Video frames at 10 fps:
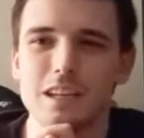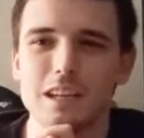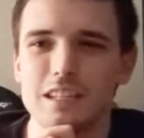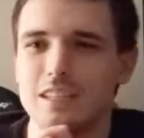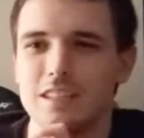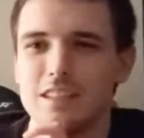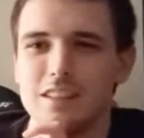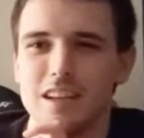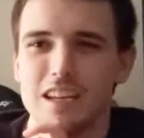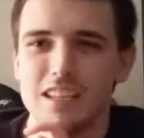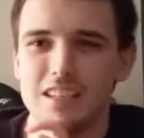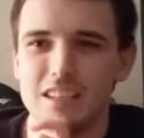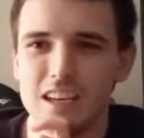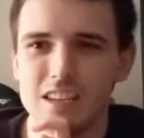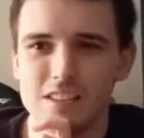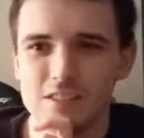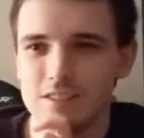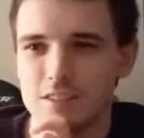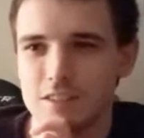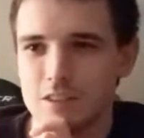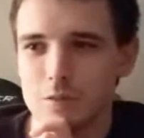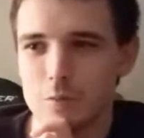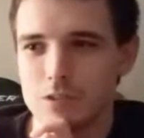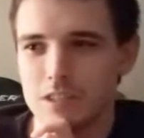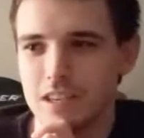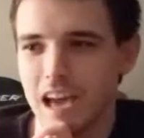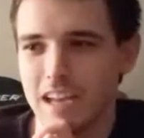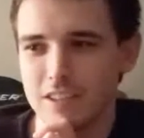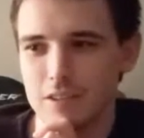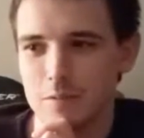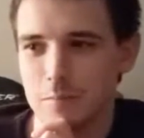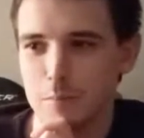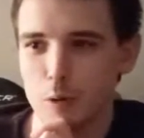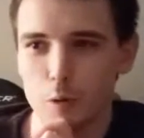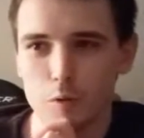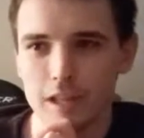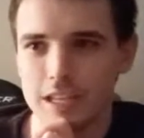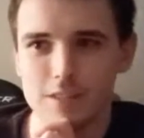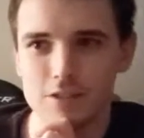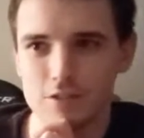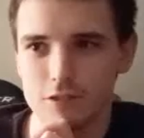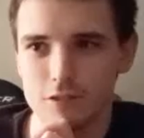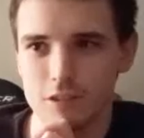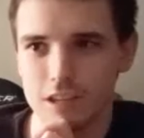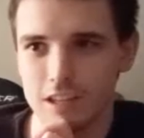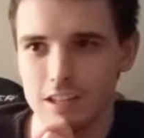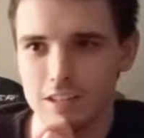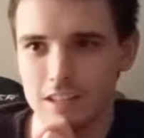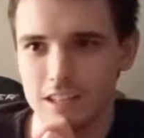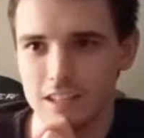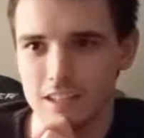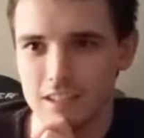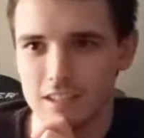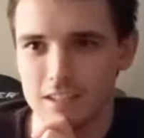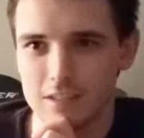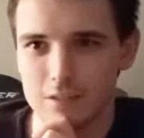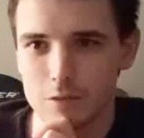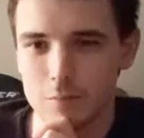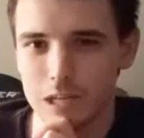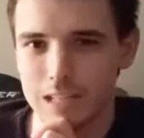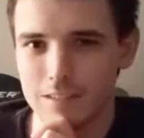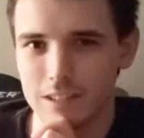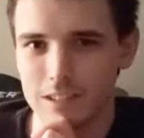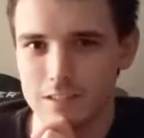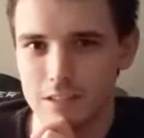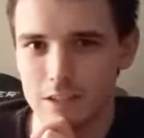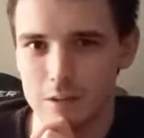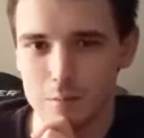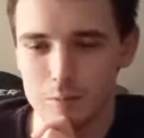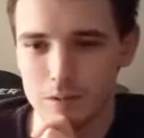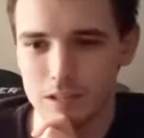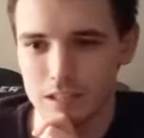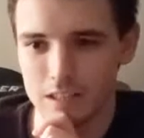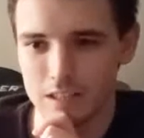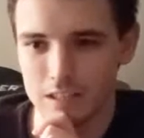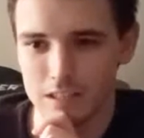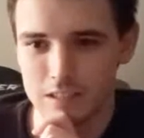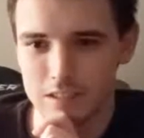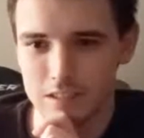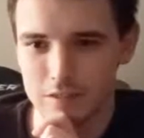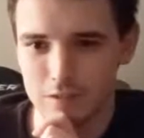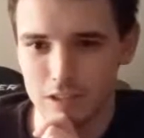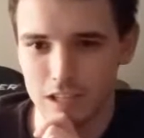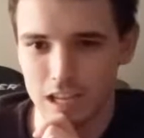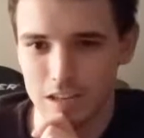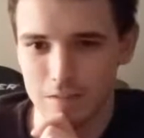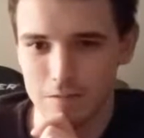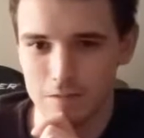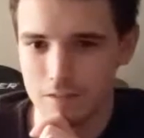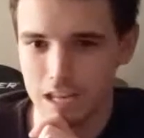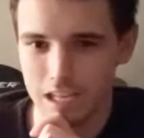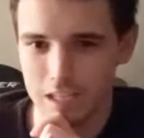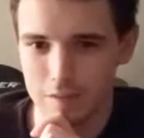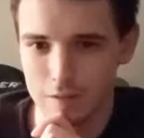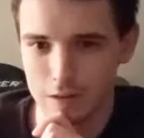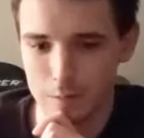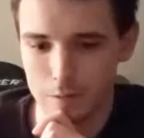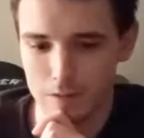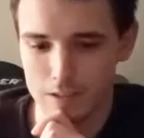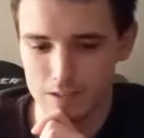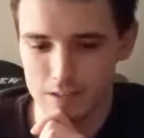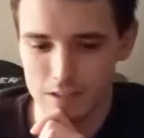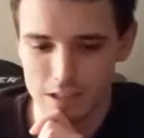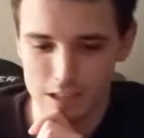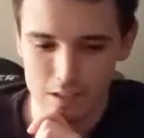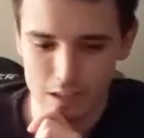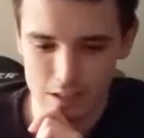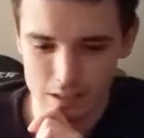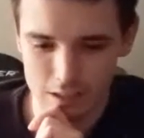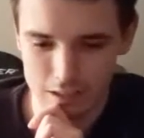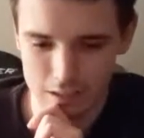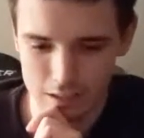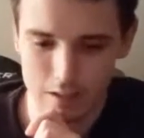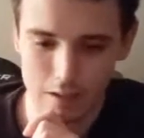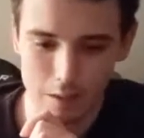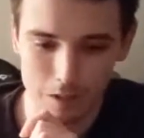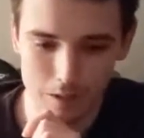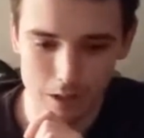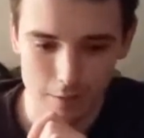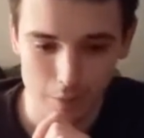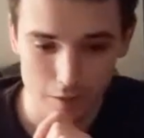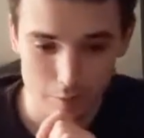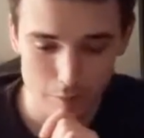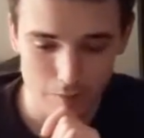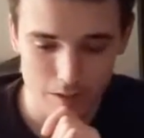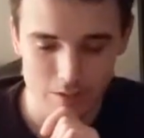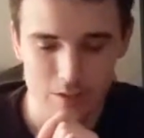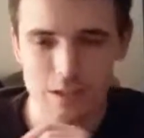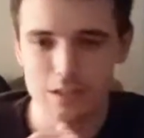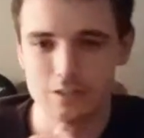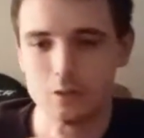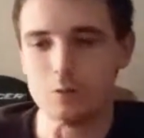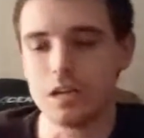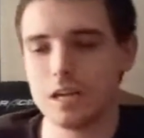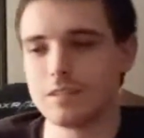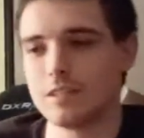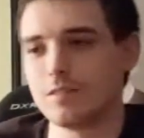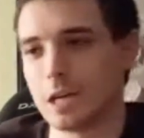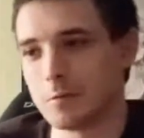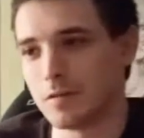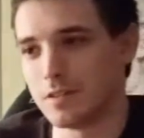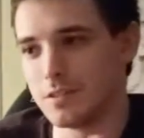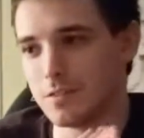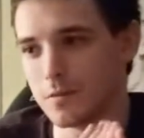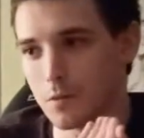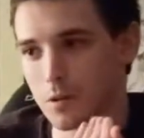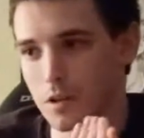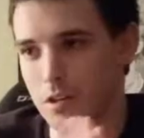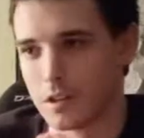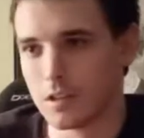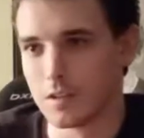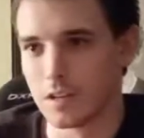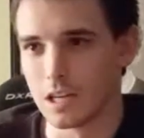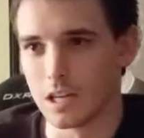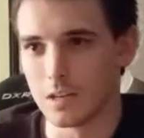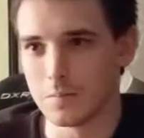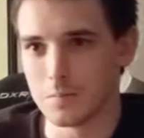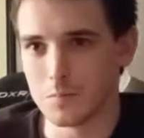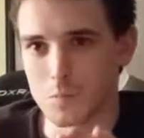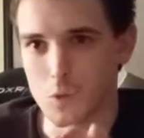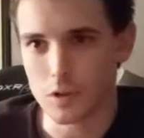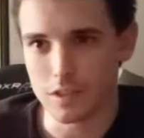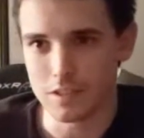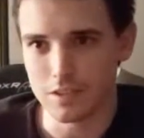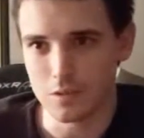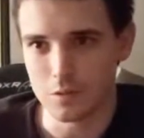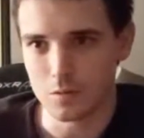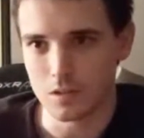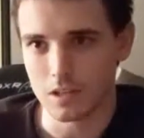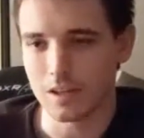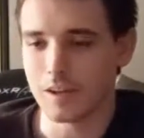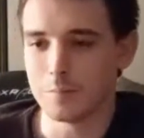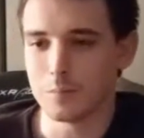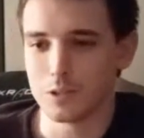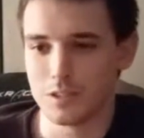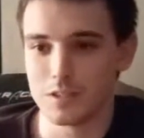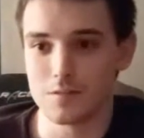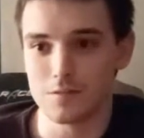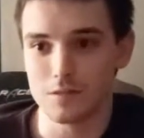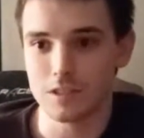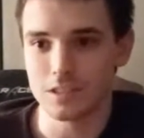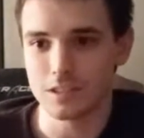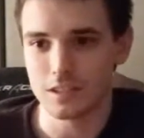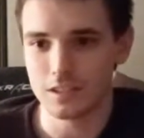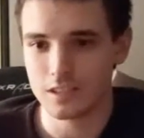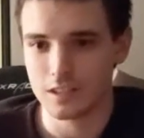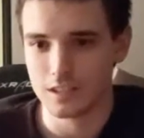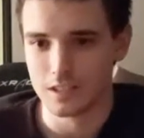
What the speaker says: I I guess. Was the action poorly construed and like so badly set up and didn't really have that good of a rhyme or reason? Not that I mean a lot of Marvel movies don't have a good rhyme or reason for what they do, but this really didn't.